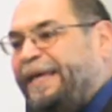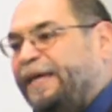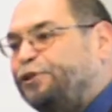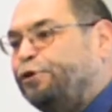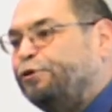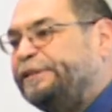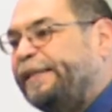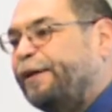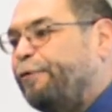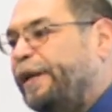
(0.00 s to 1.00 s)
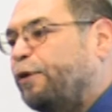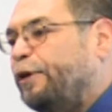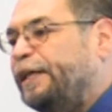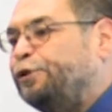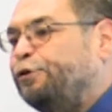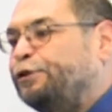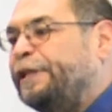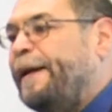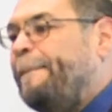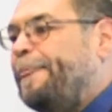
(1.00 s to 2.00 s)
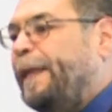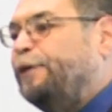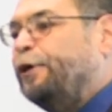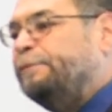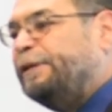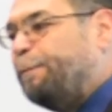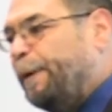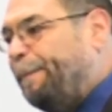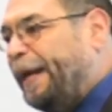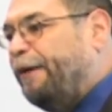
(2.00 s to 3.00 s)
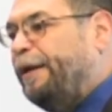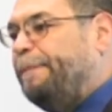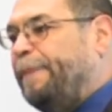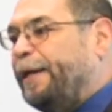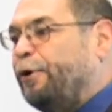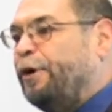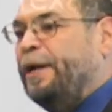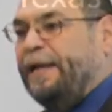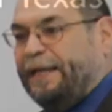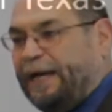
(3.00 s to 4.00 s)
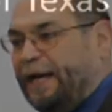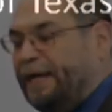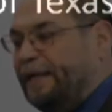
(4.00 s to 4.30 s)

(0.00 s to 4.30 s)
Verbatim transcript: issues and the critical issues in terms of preparing better uh,